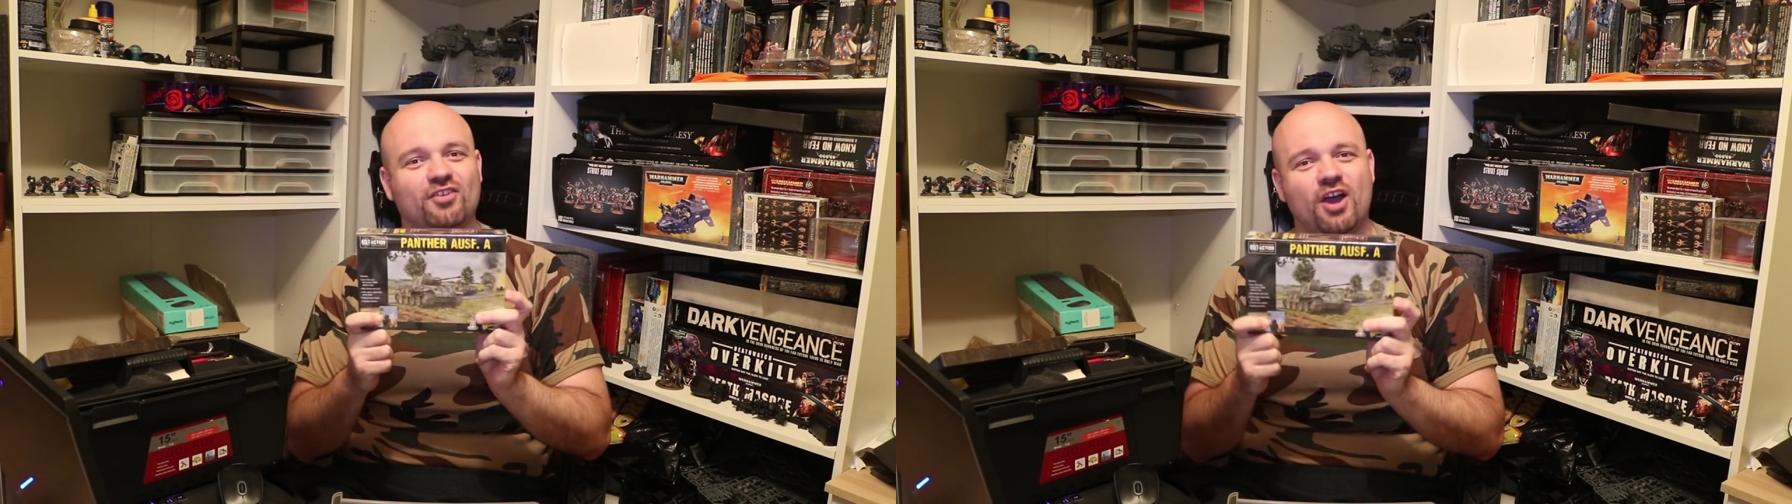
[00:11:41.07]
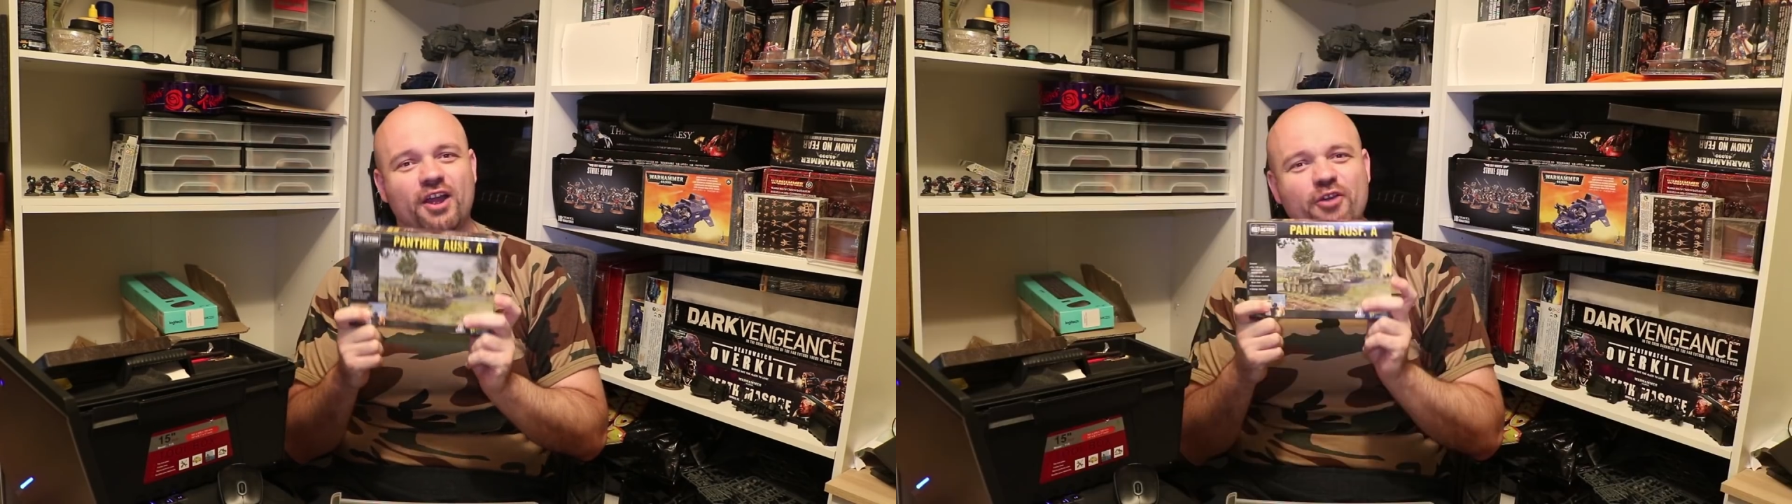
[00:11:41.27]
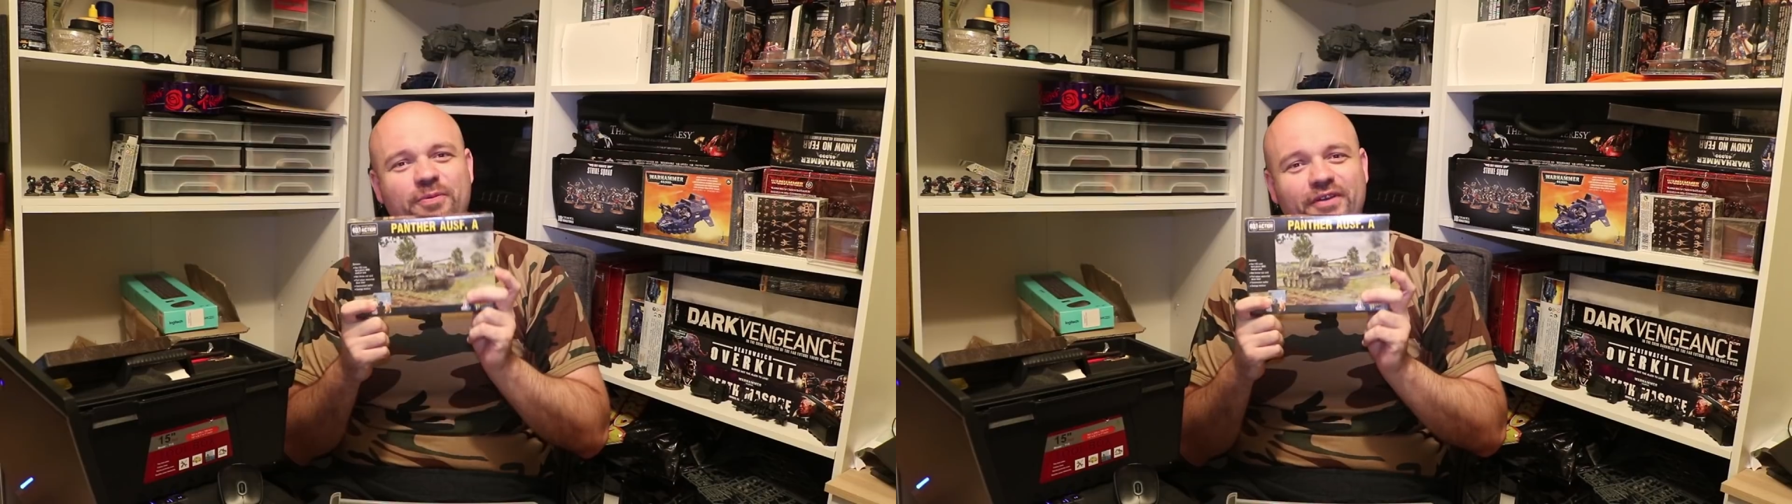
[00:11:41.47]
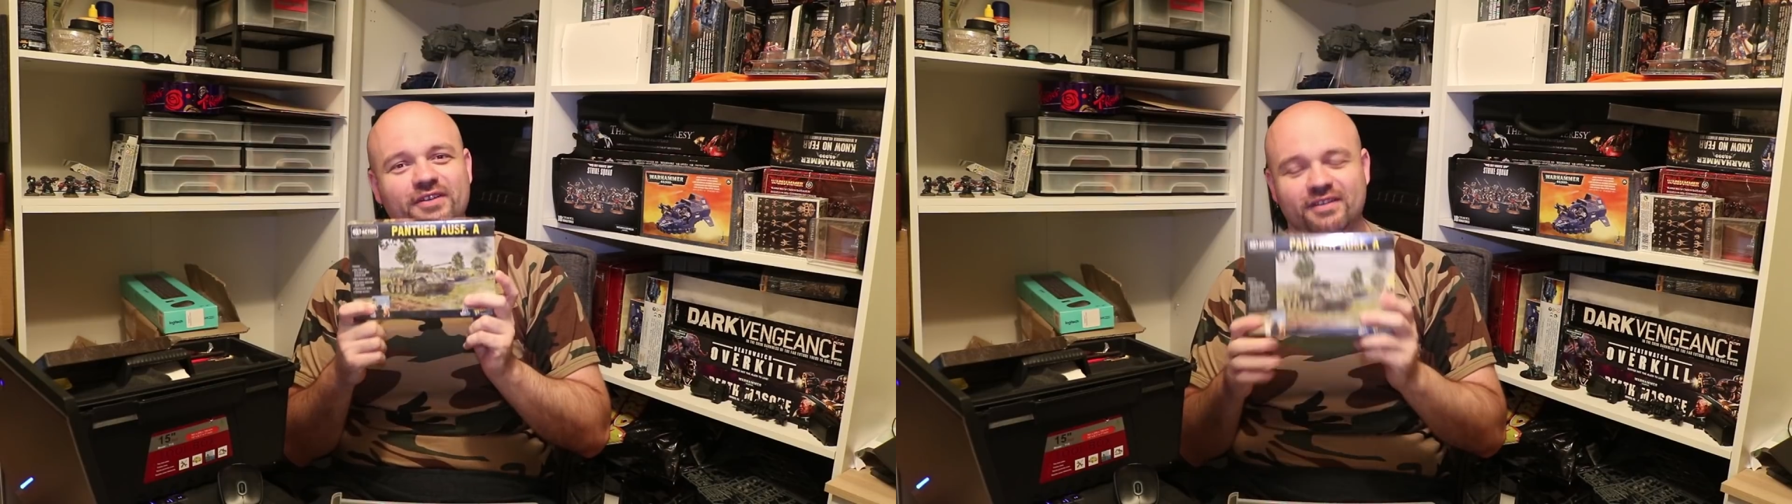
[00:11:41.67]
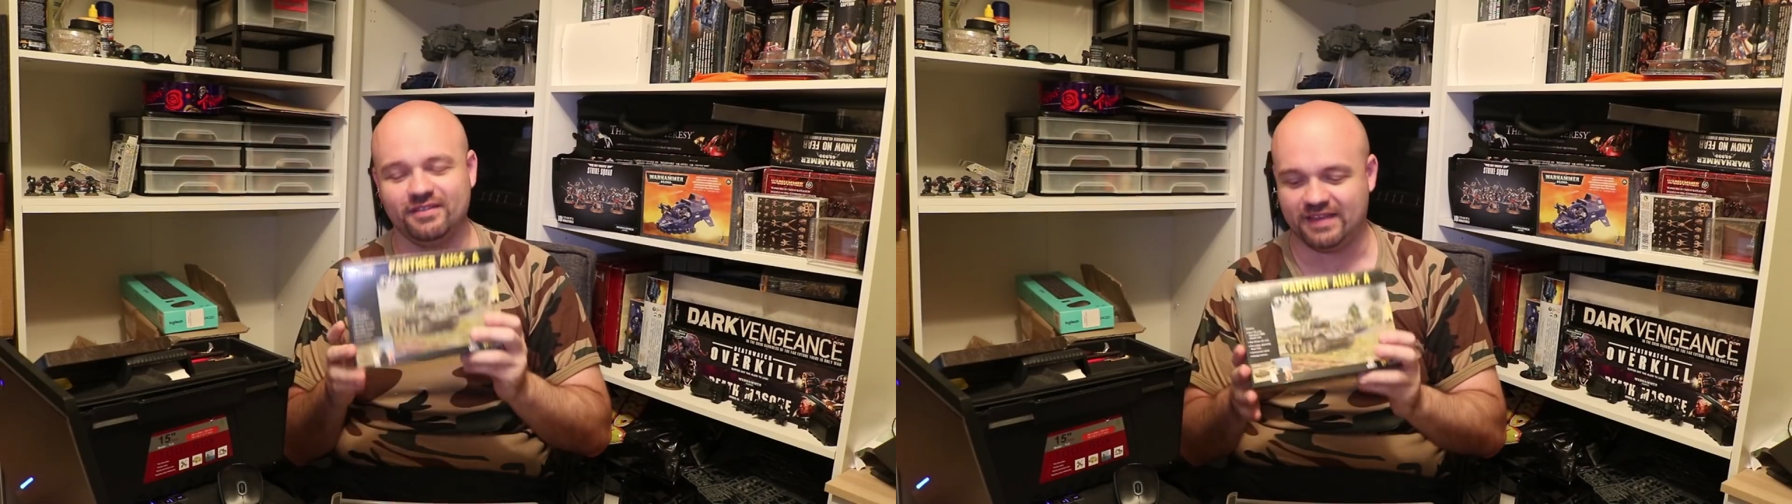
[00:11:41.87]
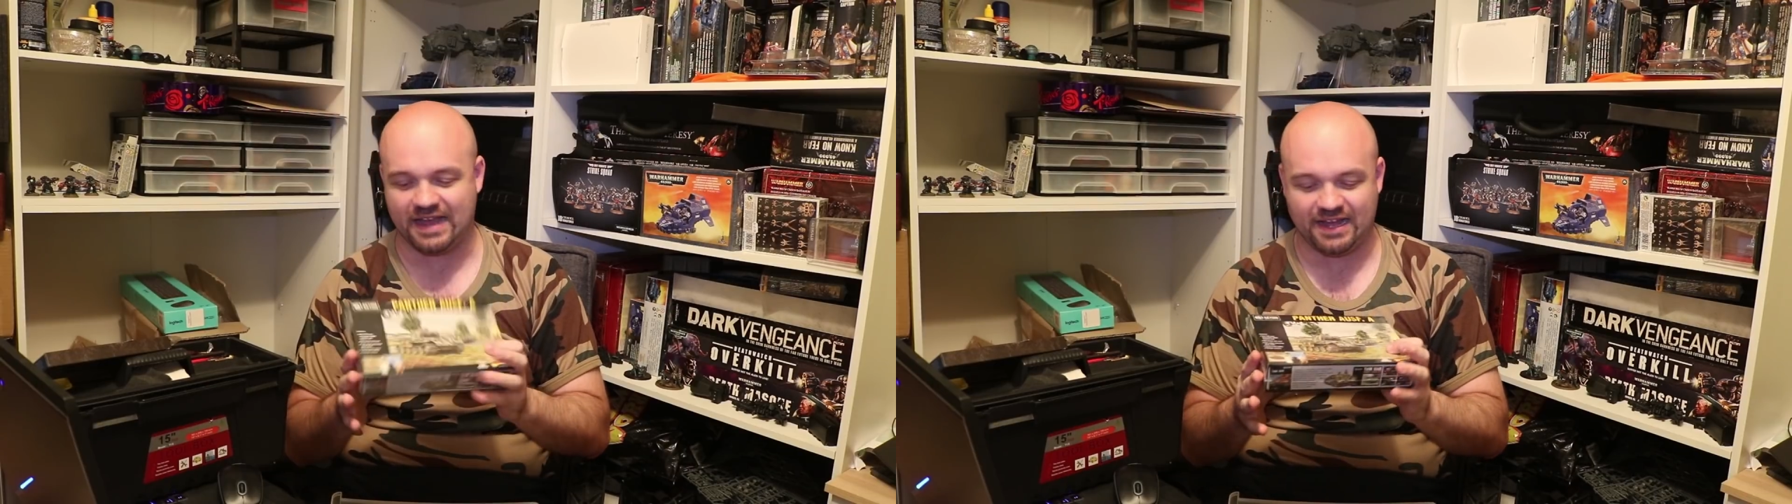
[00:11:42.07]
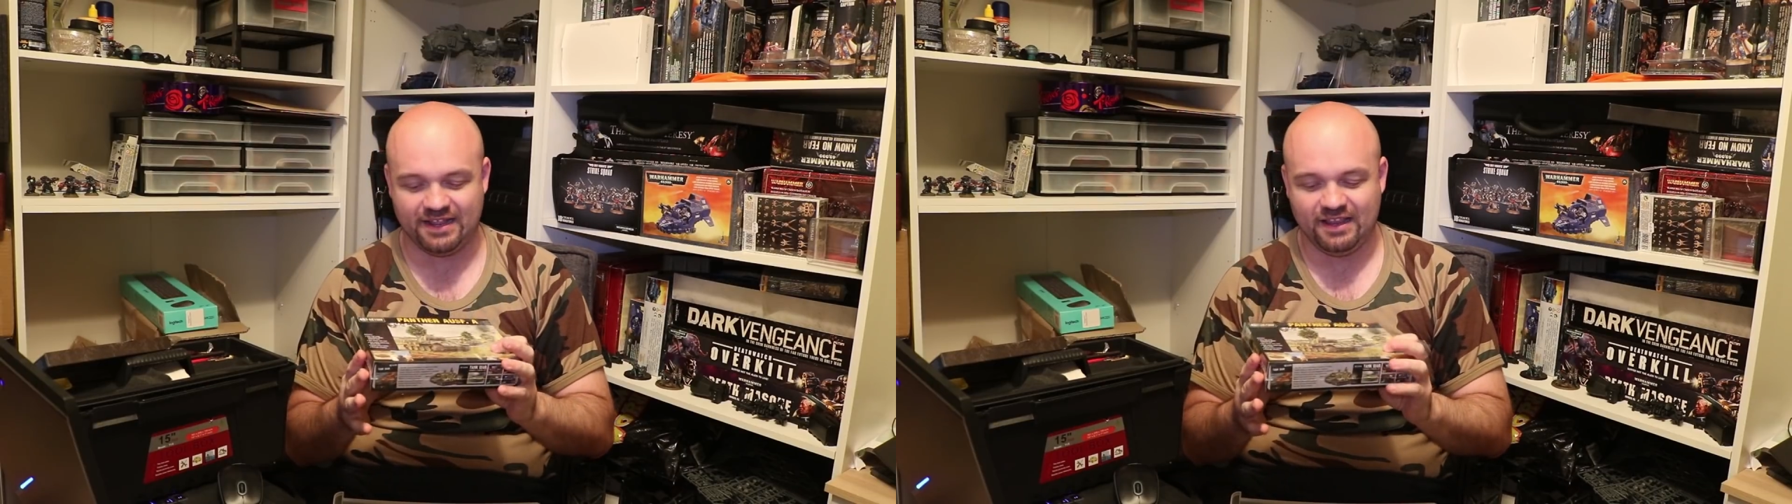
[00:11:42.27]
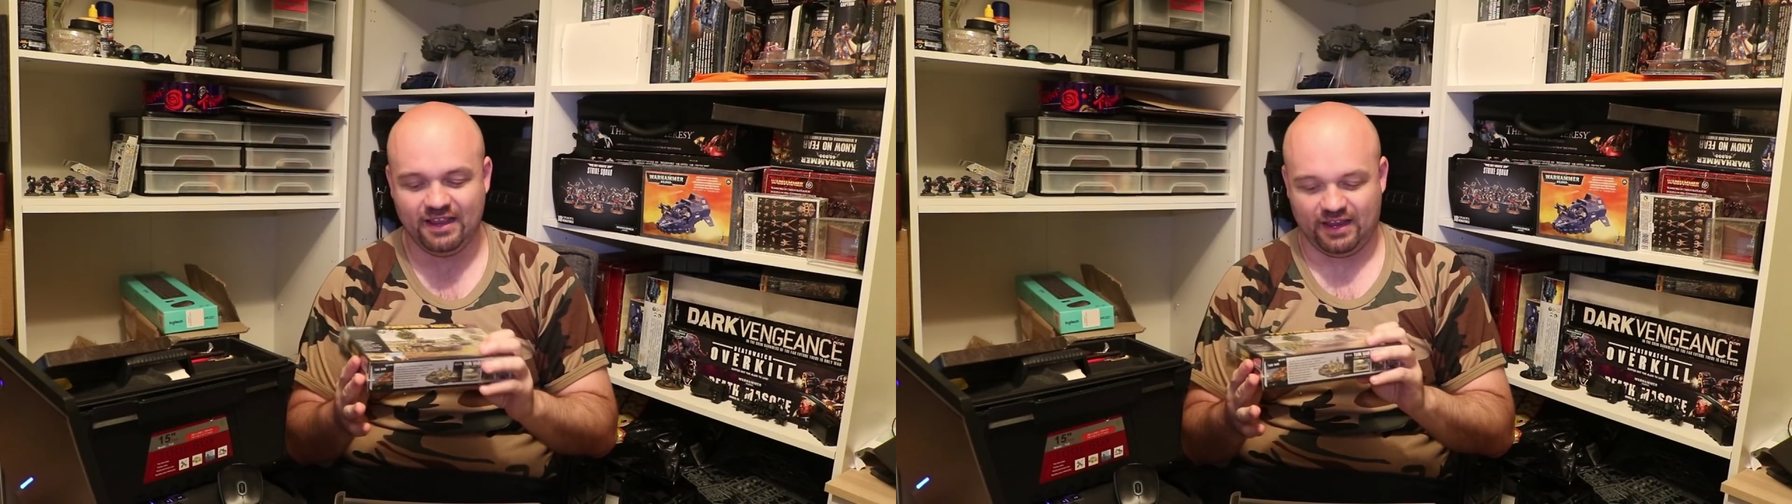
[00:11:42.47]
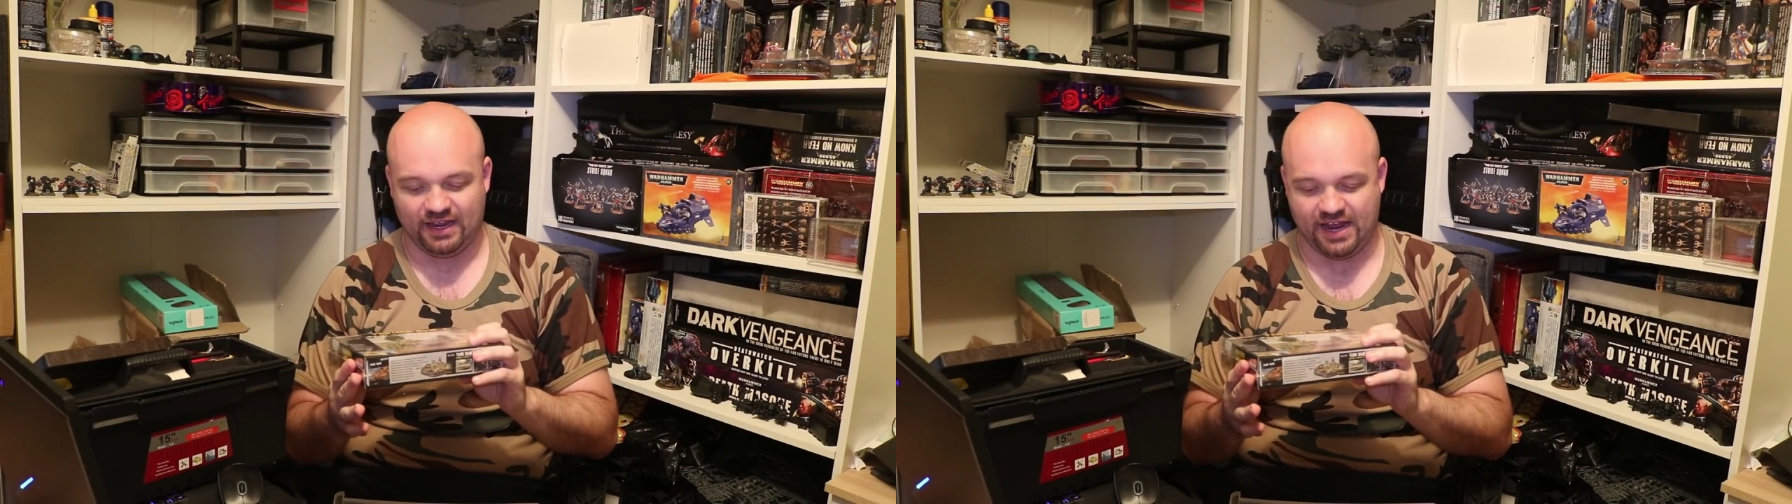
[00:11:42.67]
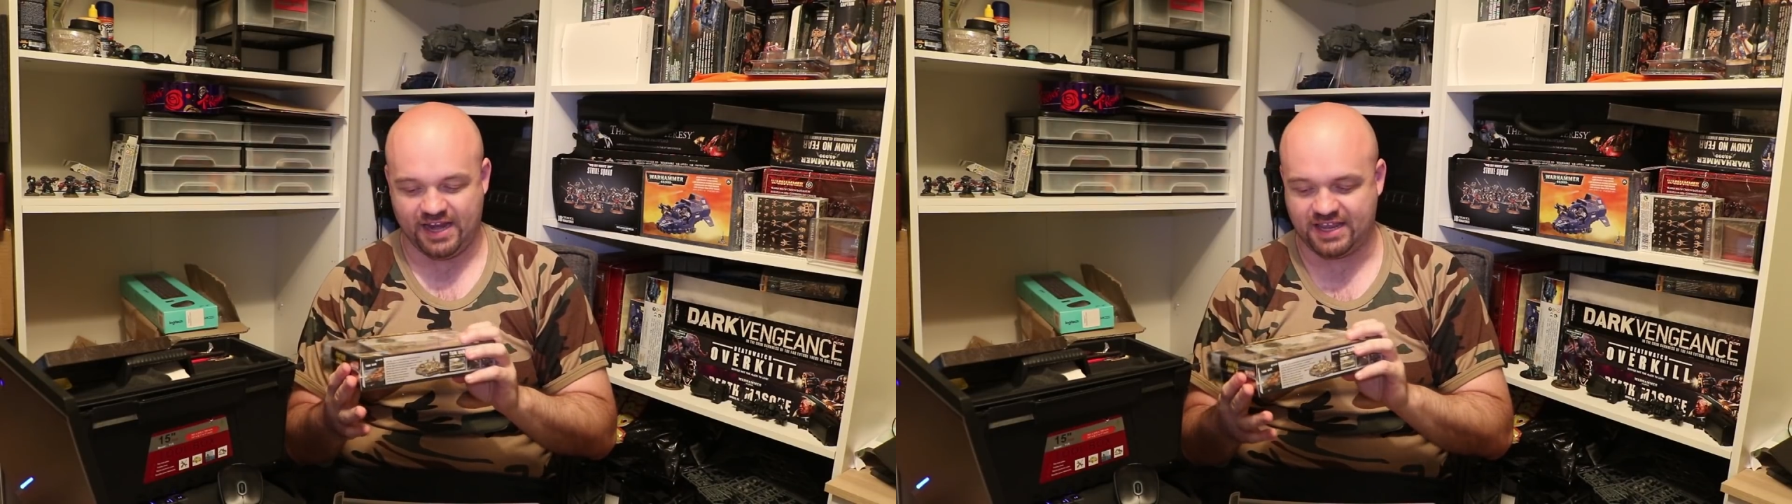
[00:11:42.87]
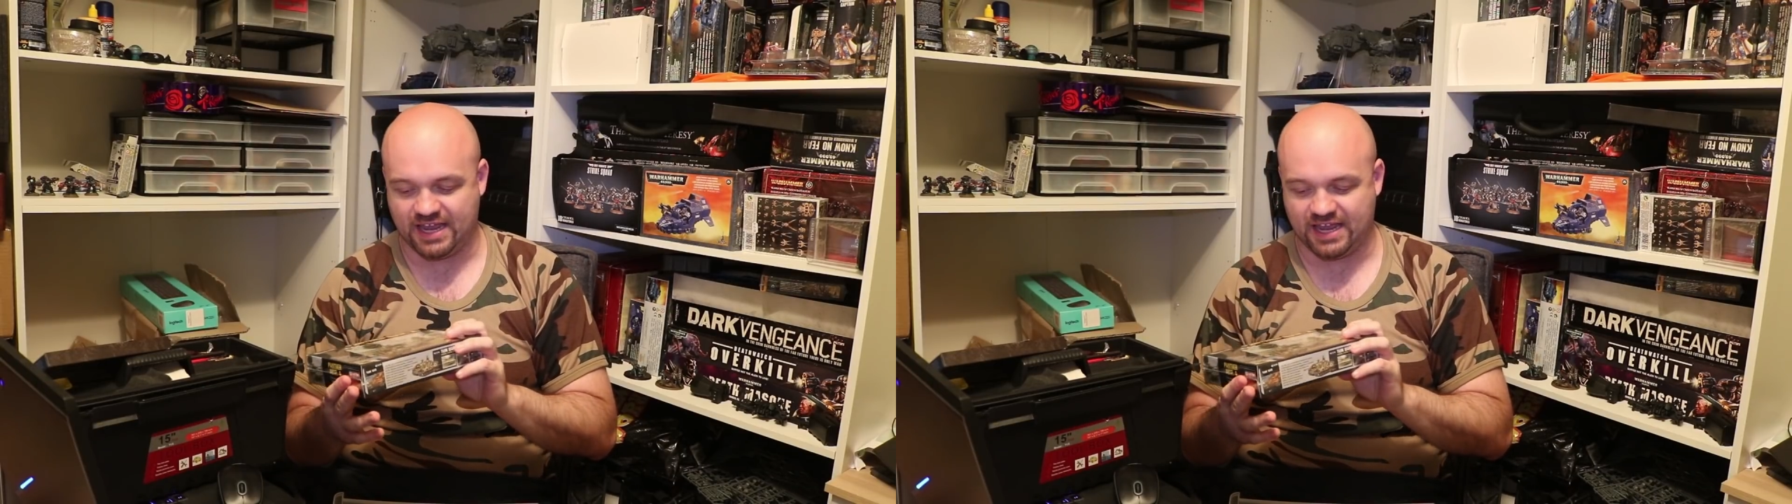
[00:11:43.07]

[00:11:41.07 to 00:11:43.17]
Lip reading: guy open and